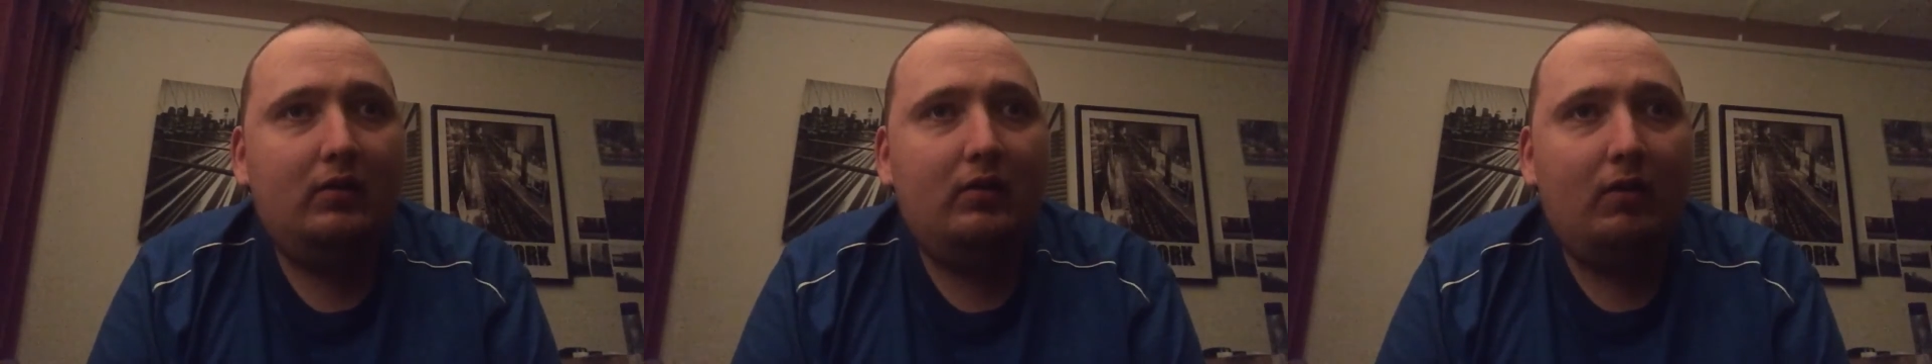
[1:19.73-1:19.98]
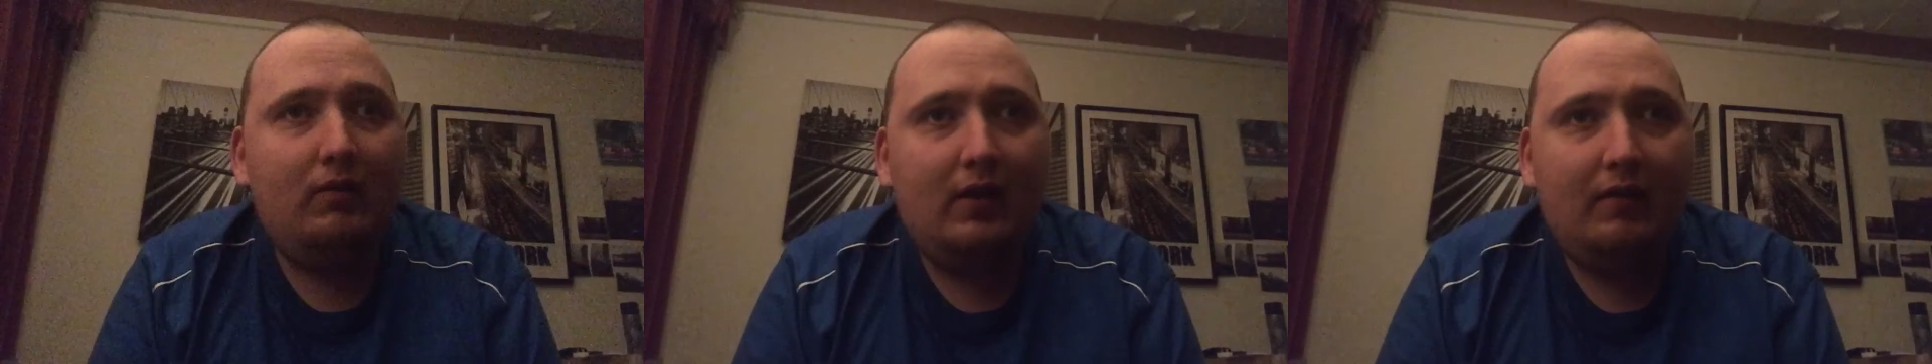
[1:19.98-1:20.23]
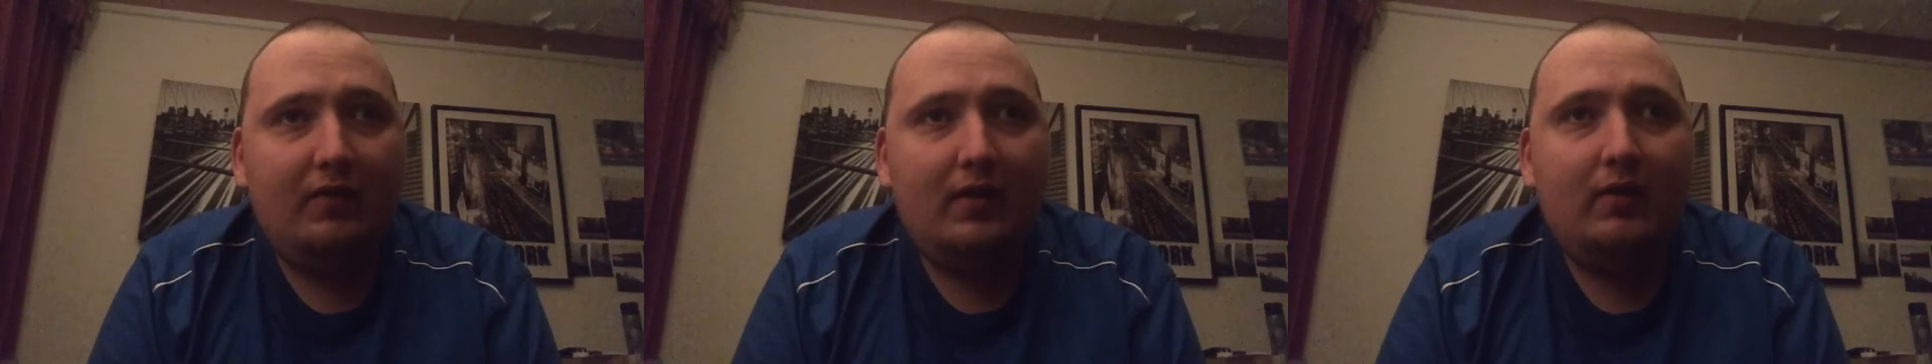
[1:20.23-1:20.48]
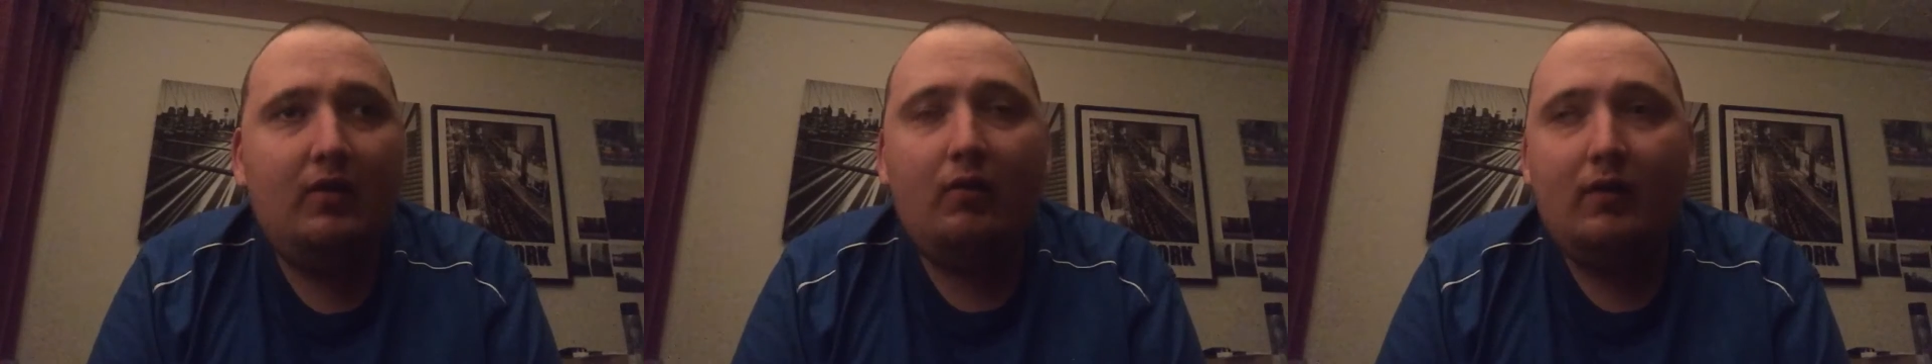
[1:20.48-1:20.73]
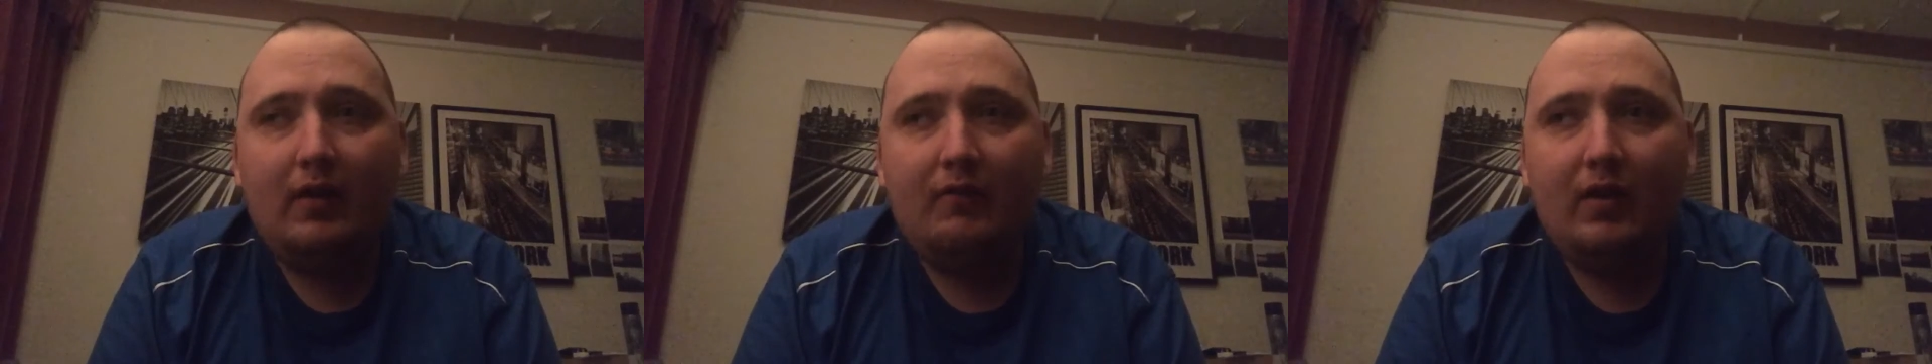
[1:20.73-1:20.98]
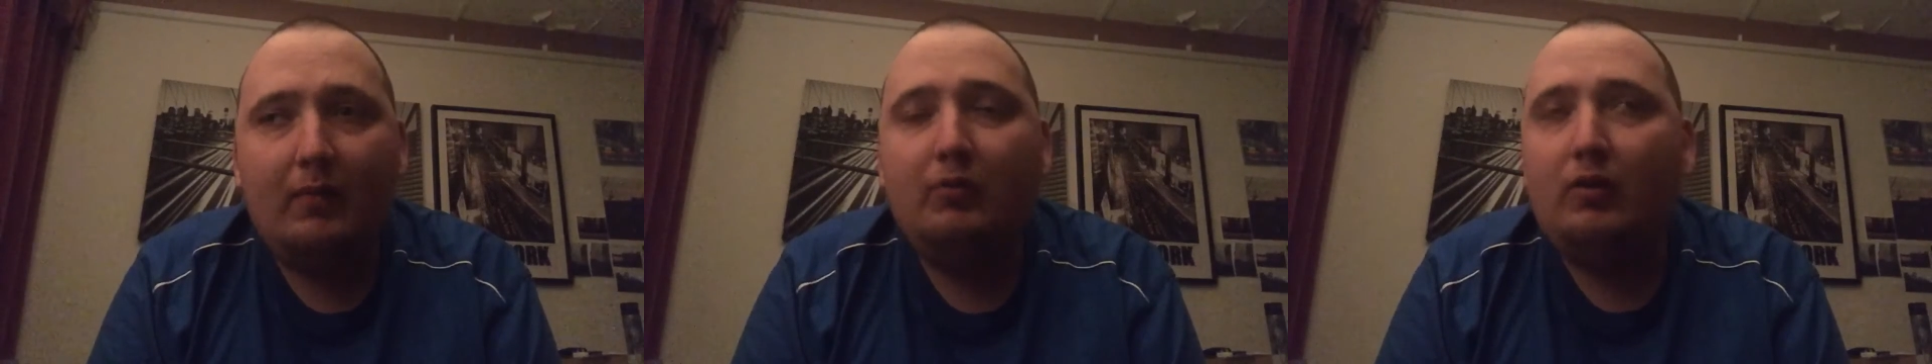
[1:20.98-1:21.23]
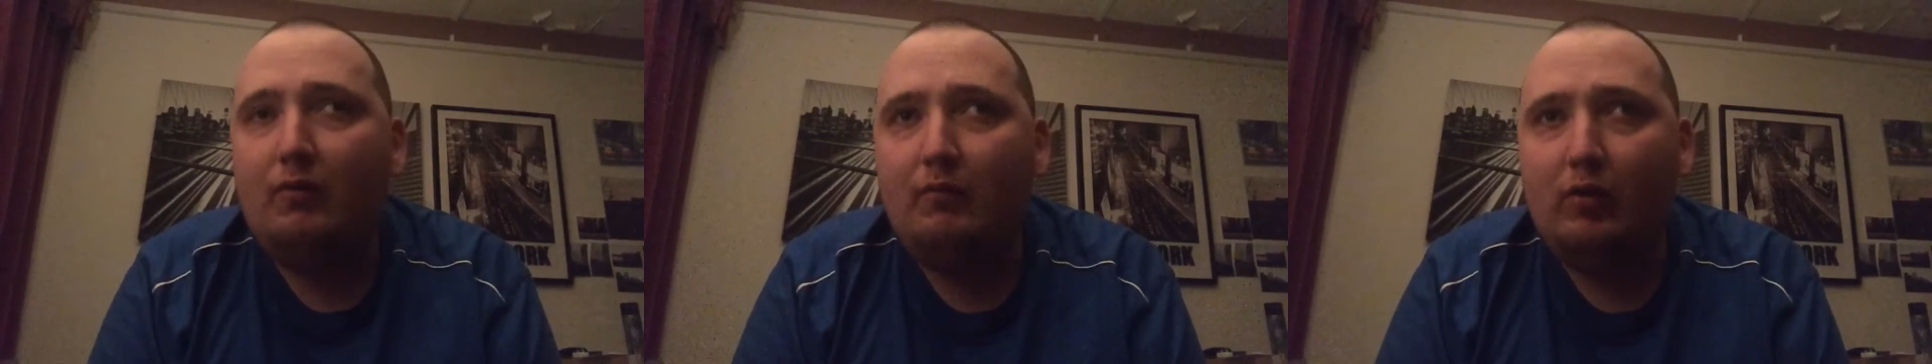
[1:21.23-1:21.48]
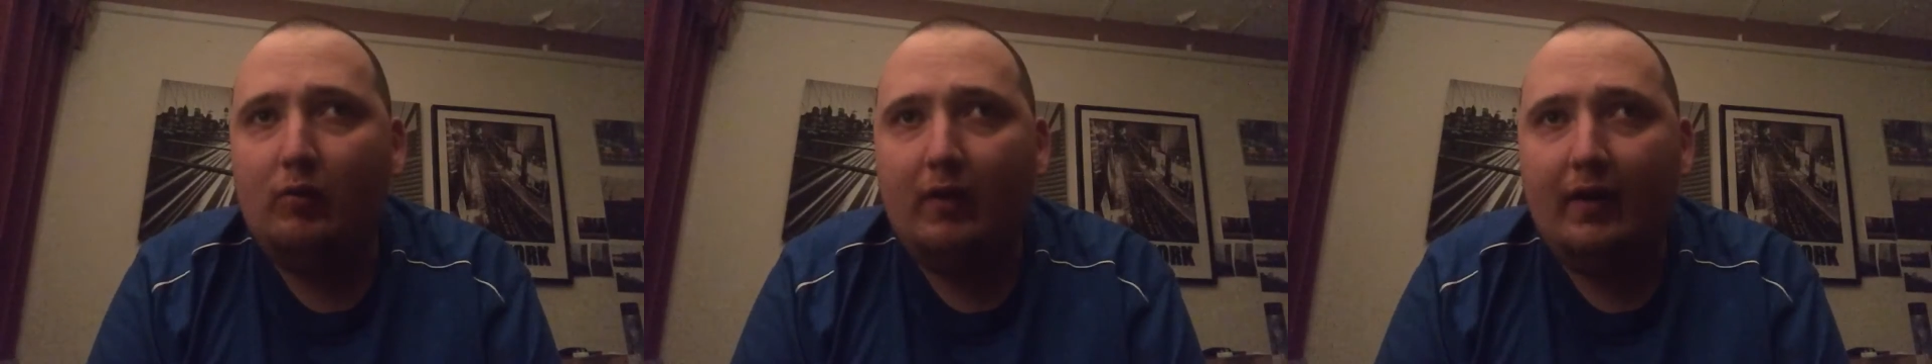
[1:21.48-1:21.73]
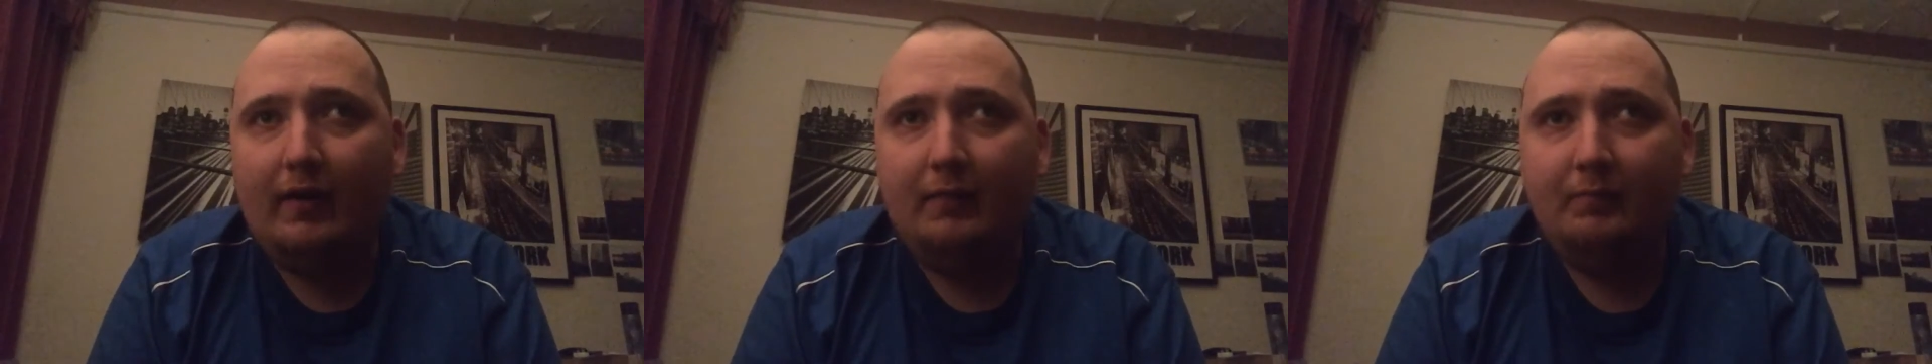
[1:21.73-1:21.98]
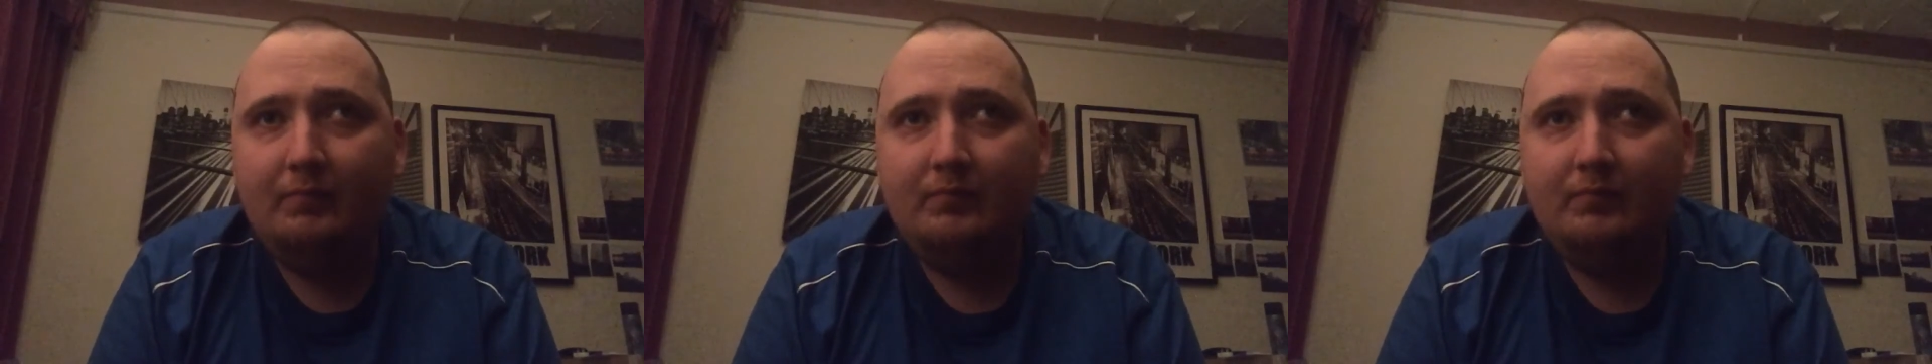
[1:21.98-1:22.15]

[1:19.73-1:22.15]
Don't give in, don't give up, don't regret.